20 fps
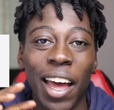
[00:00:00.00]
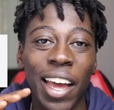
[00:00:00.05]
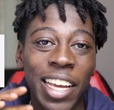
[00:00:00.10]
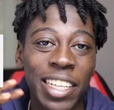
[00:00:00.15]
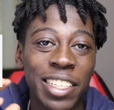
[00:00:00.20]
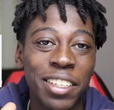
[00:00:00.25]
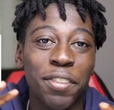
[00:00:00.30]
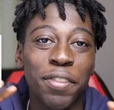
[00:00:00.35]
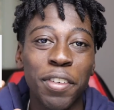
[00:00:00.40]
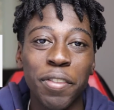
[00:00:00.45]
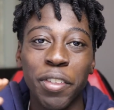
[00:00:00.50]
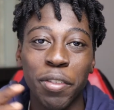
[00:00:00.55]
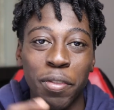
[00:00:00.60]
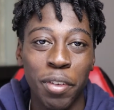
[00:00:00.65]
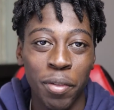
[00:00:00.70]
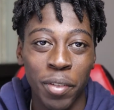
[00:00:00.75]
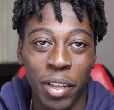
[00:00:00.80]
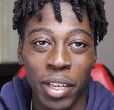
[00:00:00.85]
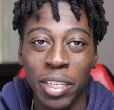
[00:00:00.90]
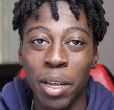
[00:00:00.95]
it's a
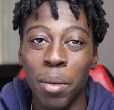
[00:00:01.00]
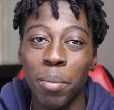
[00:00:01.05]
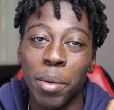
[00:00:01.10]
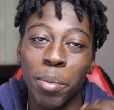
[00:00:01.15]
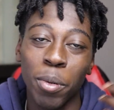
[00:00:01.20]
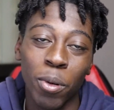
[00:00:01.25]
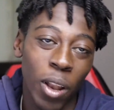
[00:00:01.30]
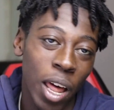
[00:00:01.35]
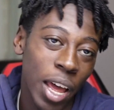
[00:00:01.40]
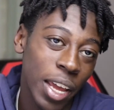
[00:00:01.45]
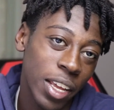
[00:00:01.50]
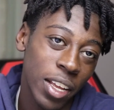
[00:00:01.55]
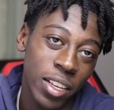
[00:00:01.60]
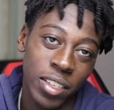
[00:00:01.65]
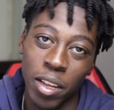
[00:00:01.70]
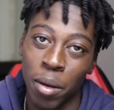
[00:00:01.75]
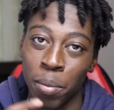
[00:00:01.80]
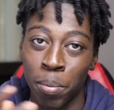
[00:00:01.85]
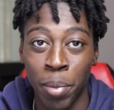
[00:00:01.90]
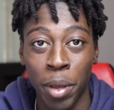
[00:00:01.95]
50-50. Some people like it,
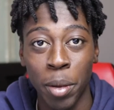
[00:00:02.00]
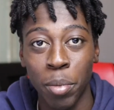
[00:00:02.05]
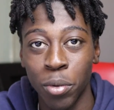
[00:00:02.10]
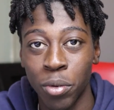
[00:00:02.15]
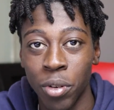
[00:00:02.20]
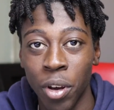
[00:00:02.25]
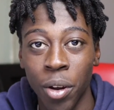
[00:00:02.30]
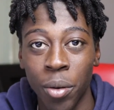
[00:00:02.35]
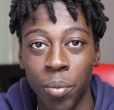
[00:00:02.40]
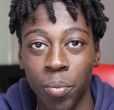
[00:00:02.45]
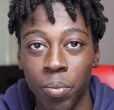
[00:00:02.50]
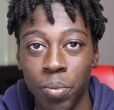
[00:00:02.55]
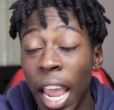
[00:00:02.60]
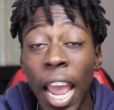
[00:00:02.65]
some people don't.